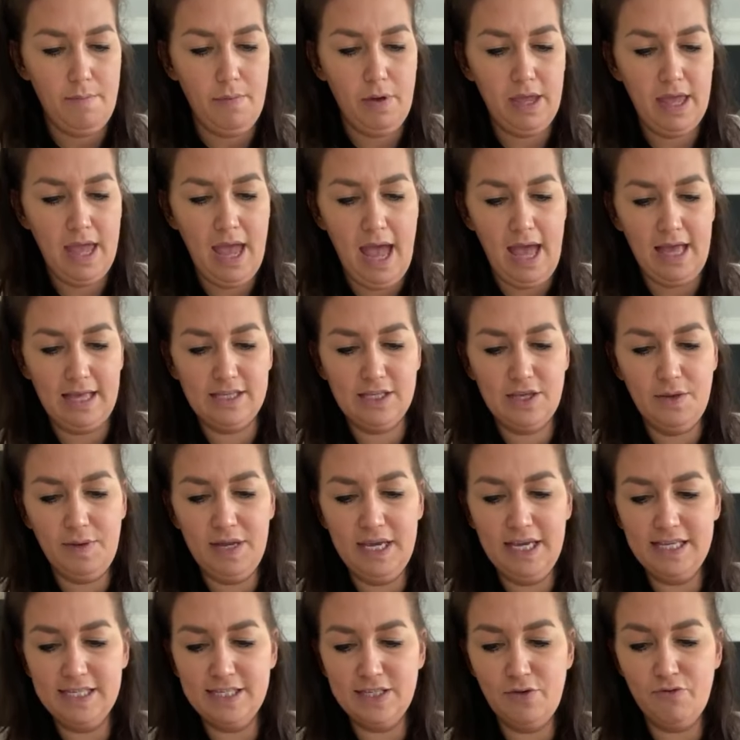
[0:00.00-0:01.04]
But yeah, so
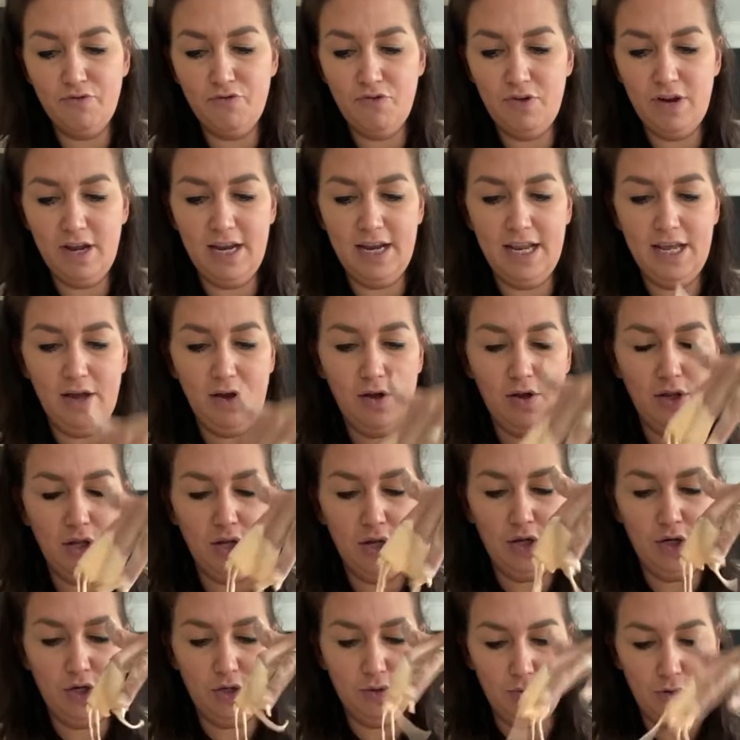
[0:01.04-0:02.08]
it's a really
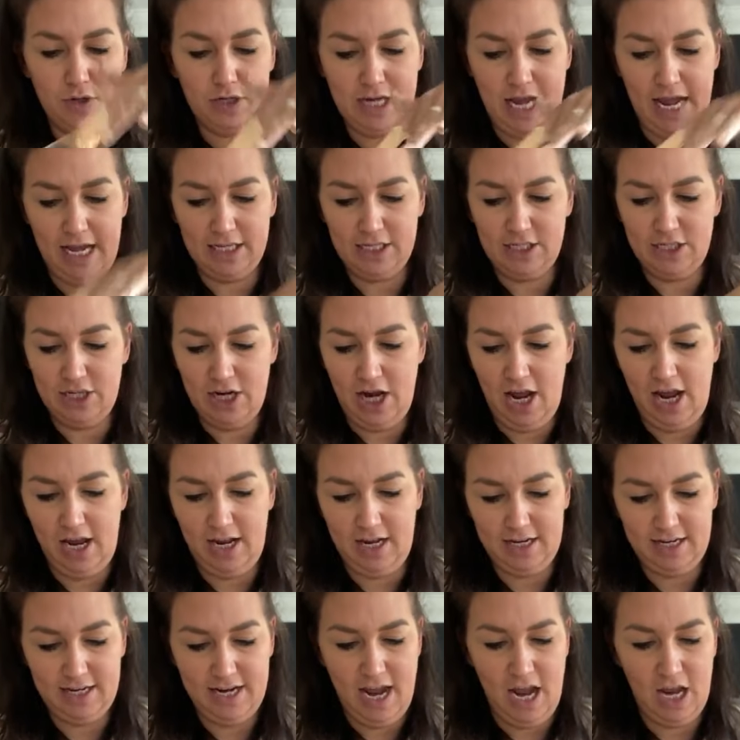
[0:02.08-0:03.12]
unusual texture
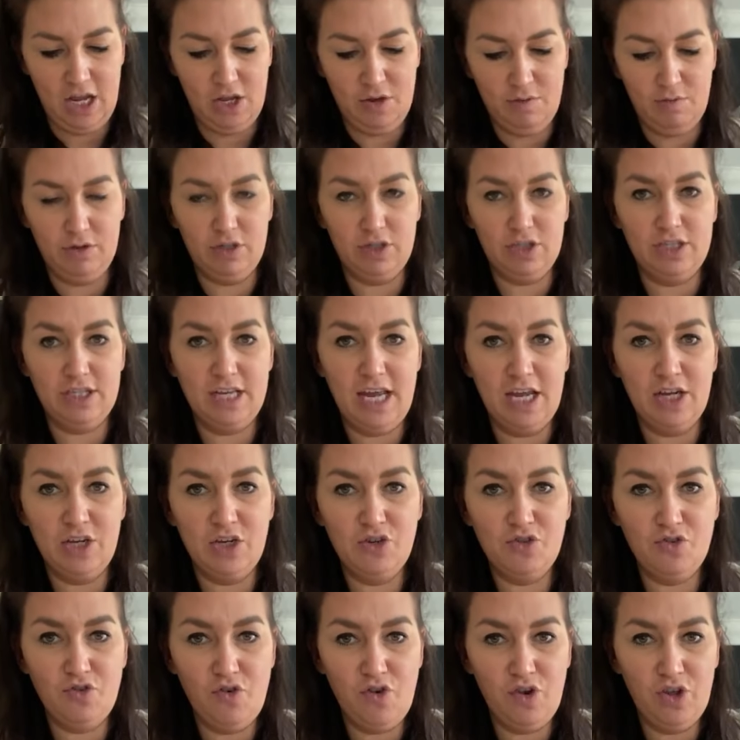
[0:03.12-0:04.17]
and you will just
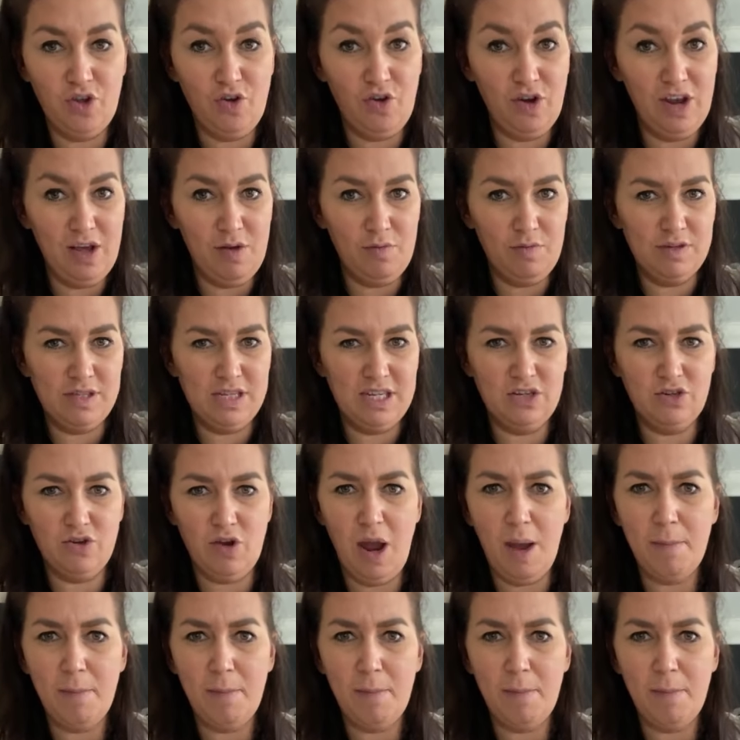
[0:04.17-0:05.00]
enjoy, your little ones enjoy.